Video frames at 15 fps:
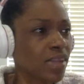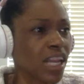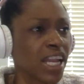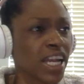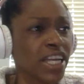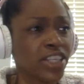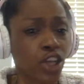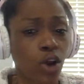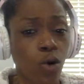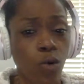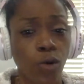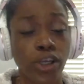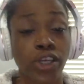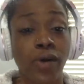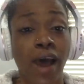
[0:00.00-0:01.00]
And so
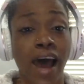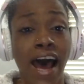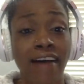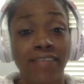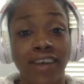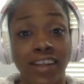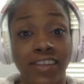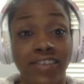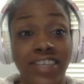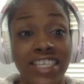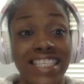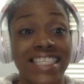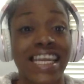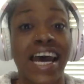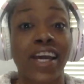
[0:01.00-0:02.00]
when you have all of
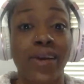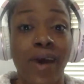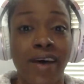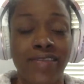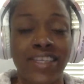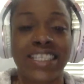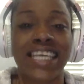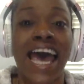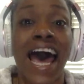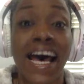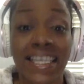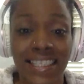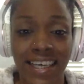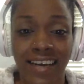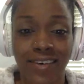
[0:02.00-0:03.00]
these, now you have this
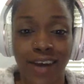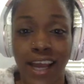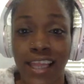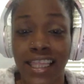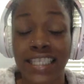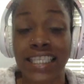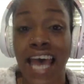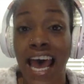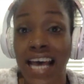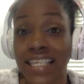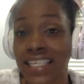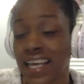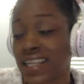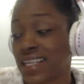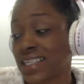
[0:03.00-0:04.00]
asset, right? This
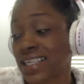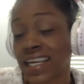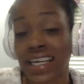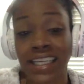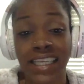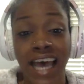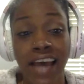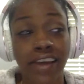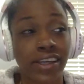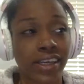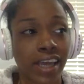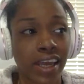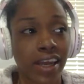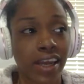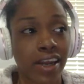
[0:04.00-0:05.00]
asset that's going to allow you to
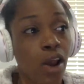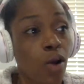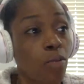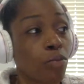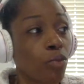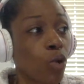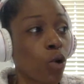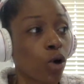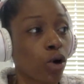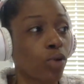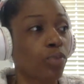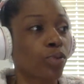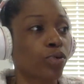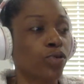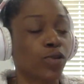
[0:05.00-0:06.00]
get more
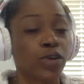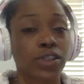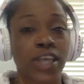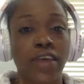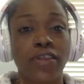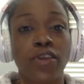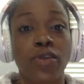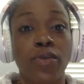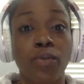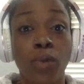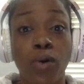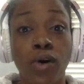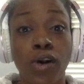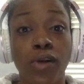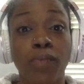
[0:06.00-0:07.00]
approvals. And then the
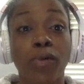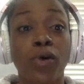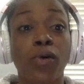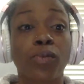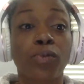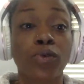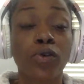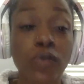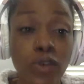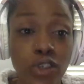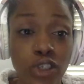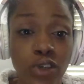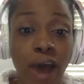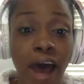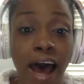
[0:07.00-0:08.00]
more and more approvals
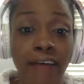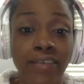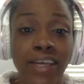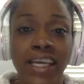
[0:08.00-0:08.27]
you have,